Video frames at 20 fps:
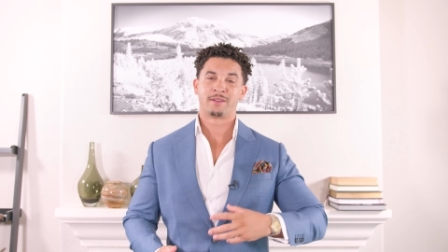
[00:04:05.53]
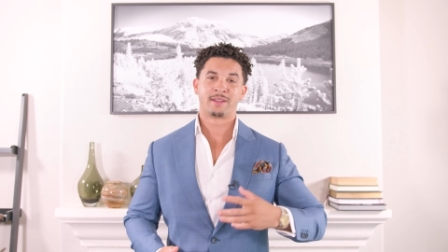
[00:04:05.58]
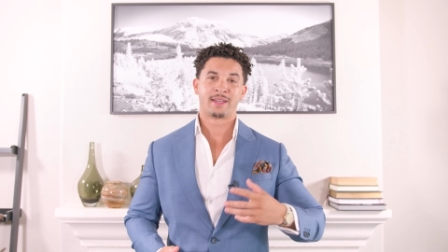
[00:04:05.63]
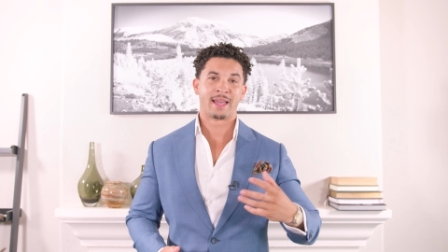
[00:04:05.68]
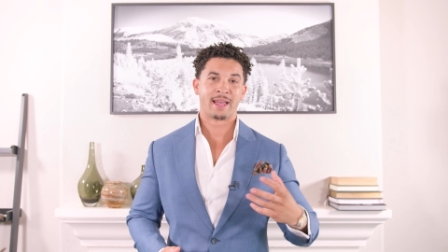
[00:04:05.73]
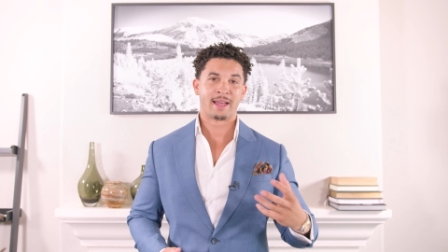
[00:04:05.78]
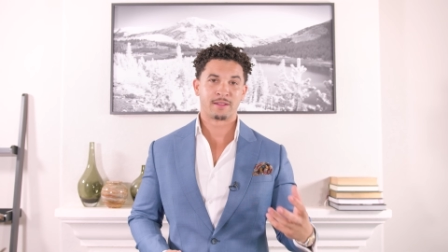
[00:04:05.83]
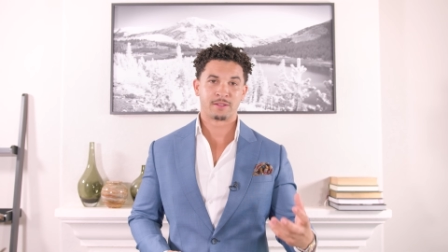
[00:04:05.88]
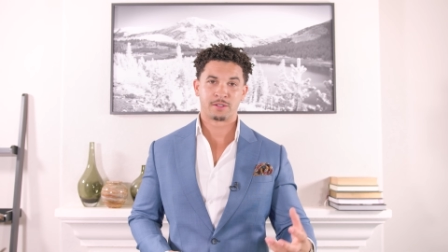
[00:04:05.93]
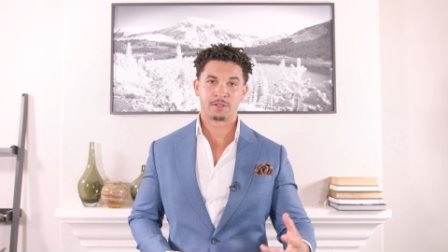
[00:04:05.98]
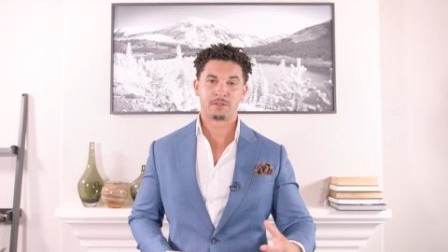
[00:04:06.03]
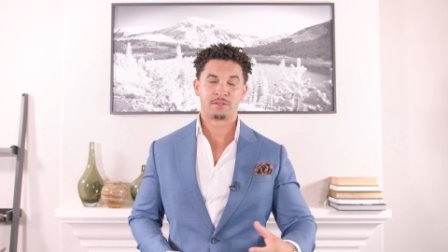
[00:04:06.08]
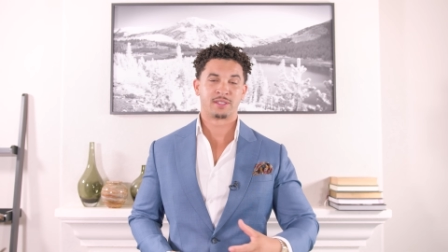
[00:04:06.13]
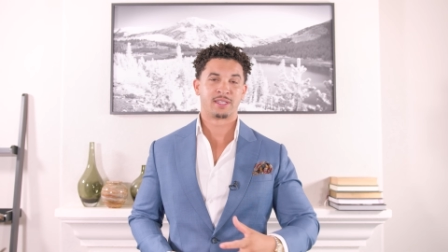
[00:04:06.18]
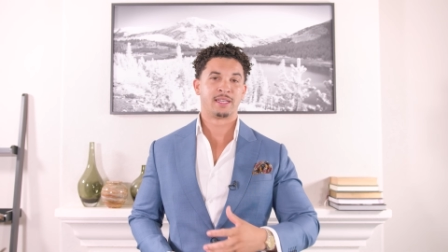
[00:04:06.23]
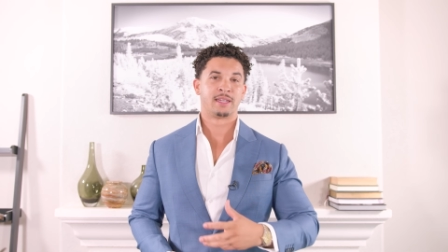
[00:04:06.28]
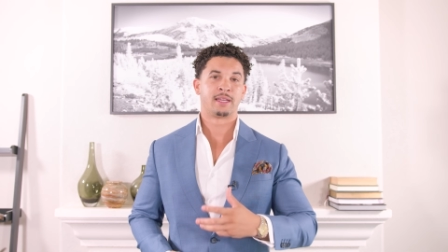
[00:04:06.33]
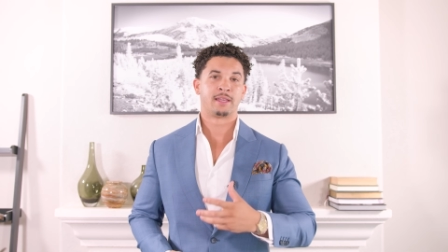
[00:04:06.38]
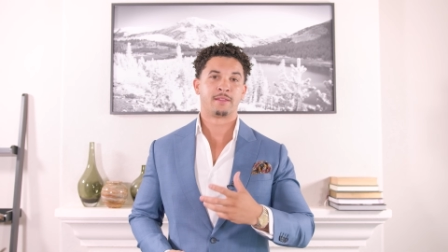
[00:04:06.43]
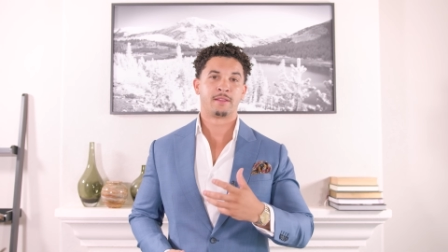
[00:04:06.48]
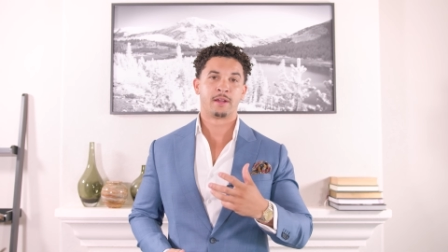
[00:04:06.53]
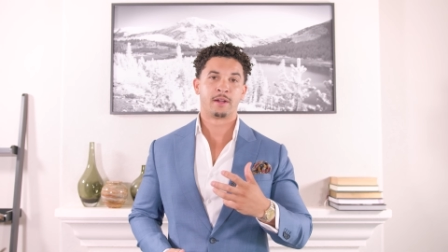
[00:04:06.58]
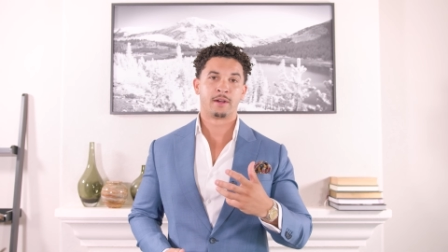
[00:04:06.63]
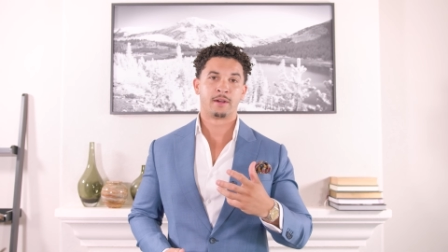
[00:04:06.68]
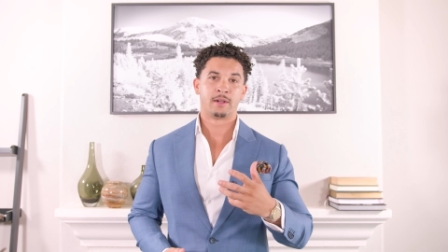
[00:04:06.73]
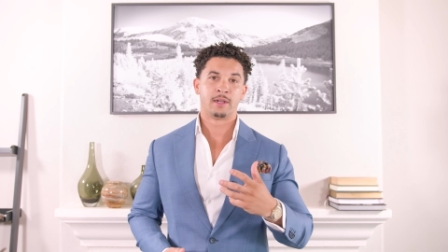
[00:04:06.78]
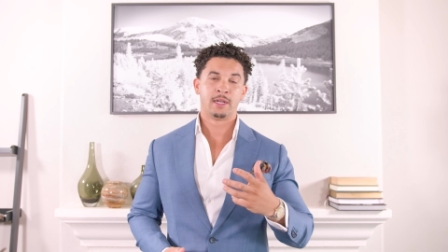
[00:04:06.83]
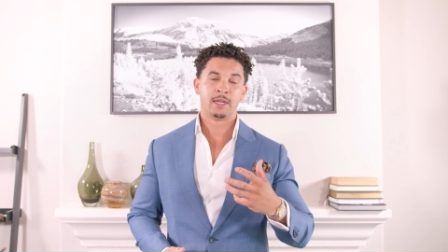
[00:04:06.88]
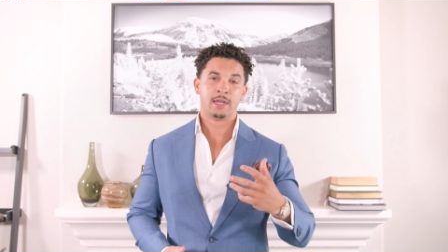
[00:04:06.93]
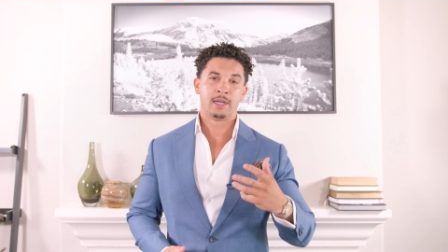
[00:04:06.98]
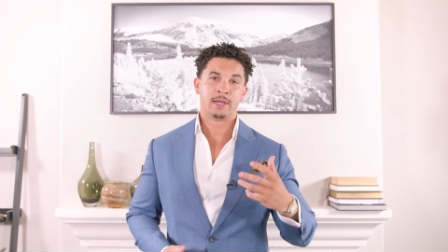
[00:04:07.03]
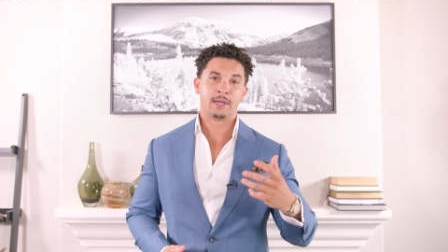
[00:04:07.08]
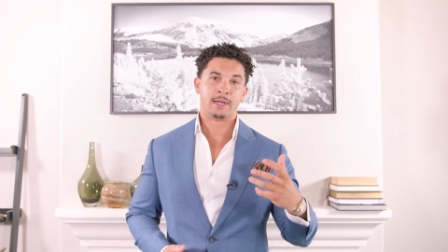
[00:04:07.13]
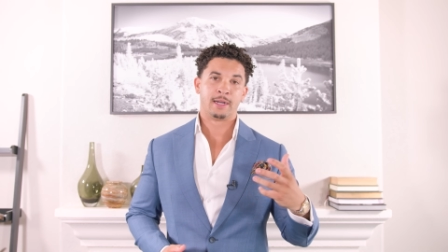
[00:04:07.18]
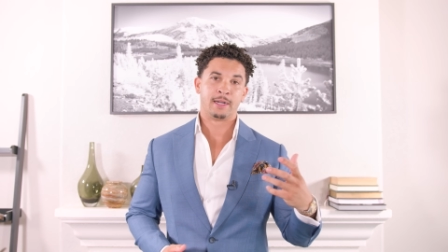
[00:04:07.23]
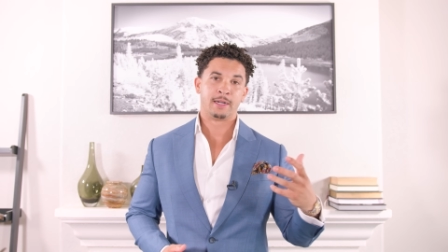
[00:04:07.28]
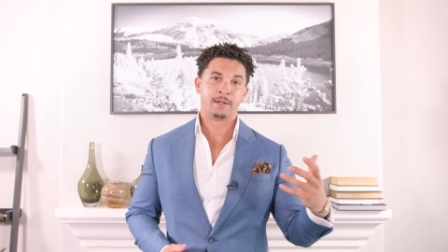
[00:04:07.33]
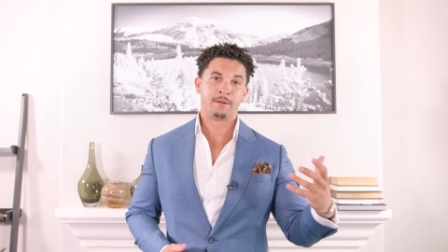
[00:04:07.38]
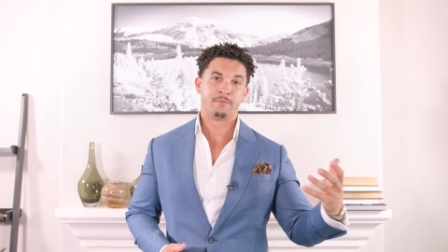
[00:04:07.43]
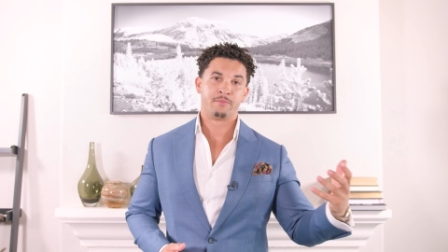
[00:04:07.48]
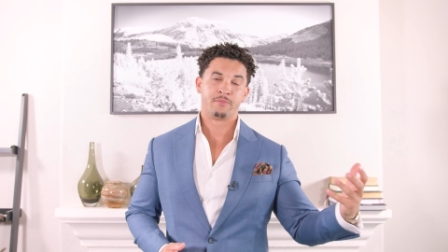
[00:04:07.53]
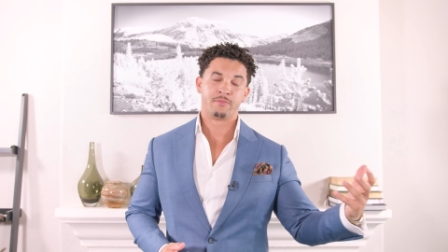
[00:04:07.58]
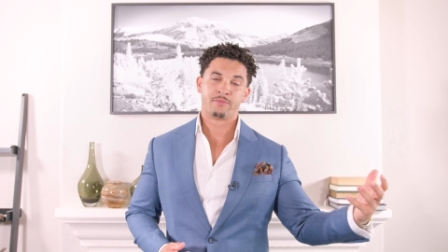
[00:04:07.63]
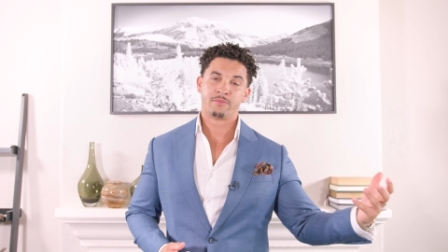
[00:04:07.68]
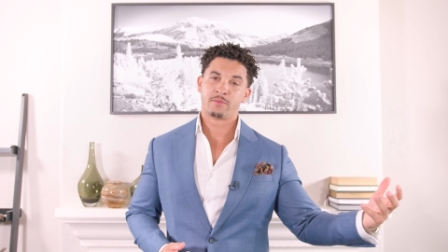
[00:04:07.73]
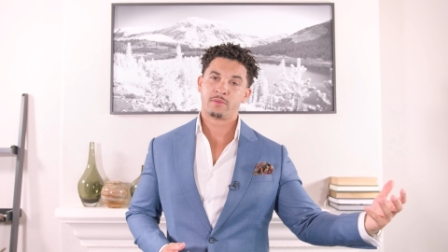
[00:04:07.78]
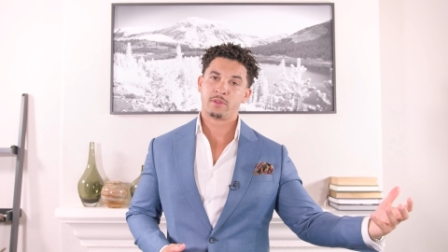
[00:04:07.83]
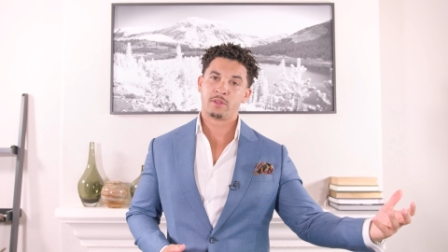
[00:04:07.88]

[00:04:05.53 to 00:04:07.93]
cancers, getting their um,